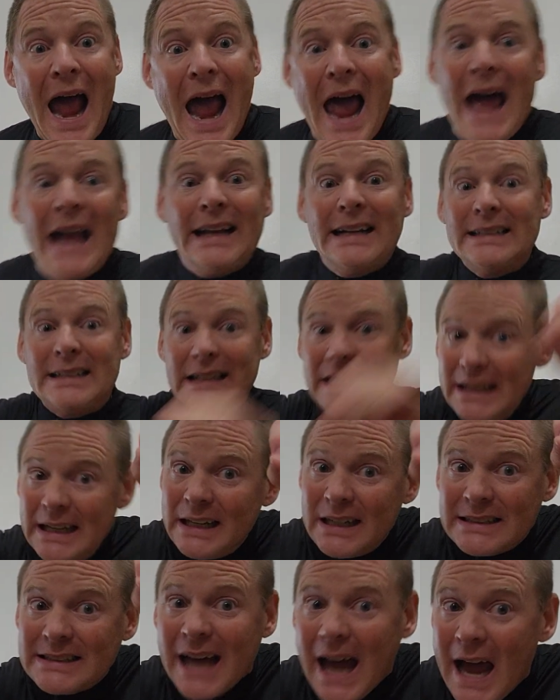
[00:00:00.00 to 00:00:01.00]
And a
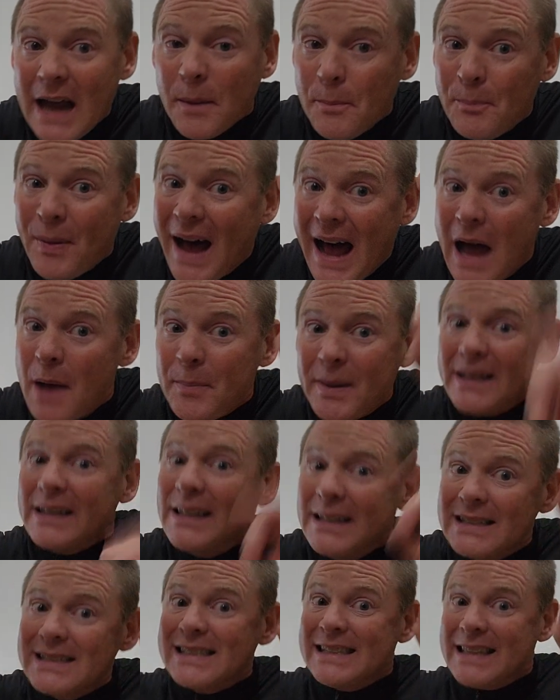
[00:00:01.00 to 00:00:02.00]
little tiny pipe
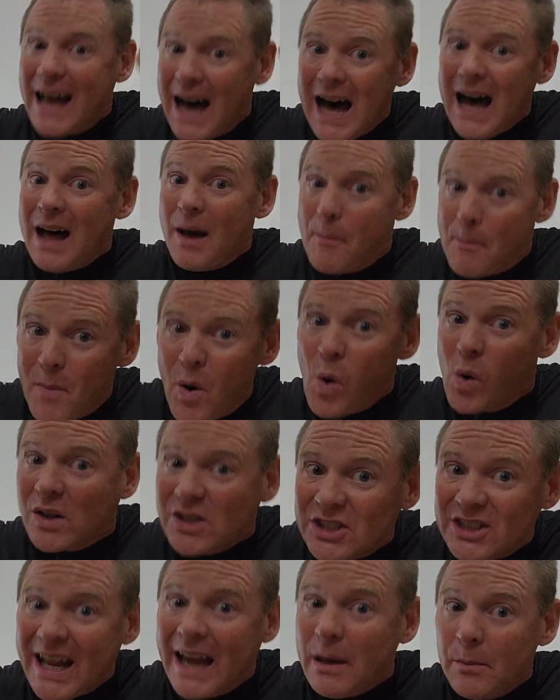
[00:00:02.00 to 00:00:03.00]
is not more
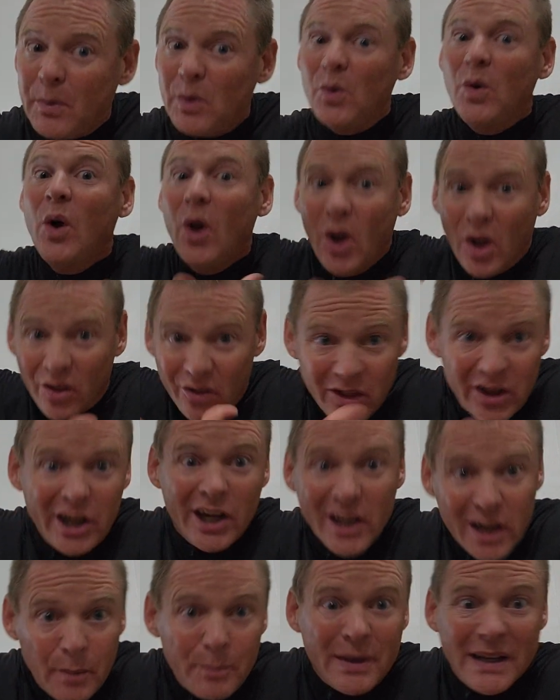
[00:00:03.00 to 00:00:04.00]
stable
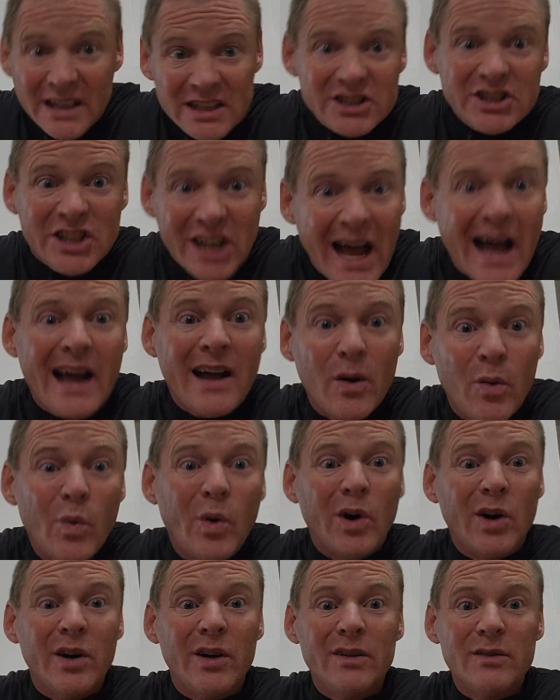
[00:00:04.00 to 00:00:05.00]
than a big giant
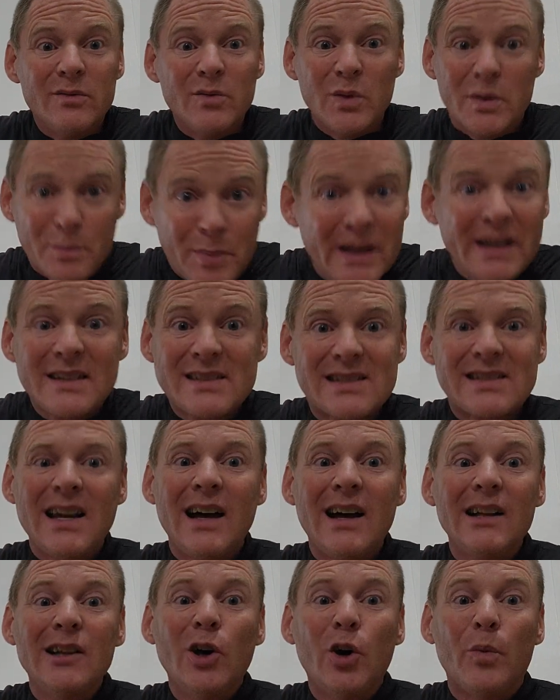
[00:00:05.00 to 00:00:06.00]
one with big
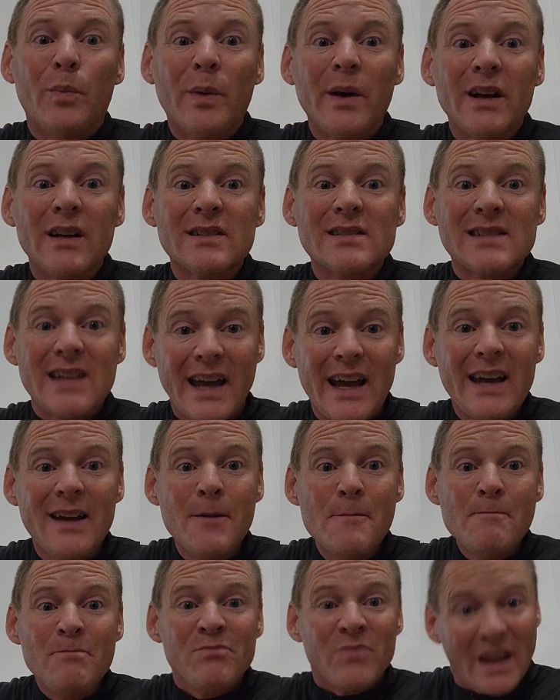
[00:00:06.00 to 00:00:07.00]
cell openings,
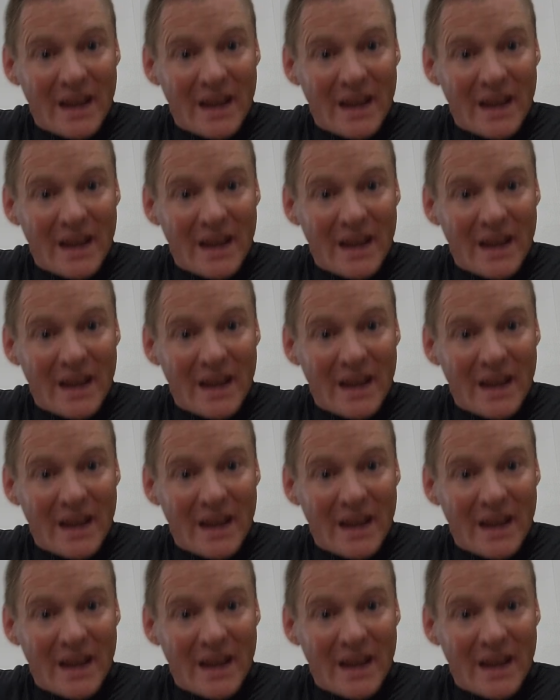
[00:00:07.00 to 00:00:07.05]
okay?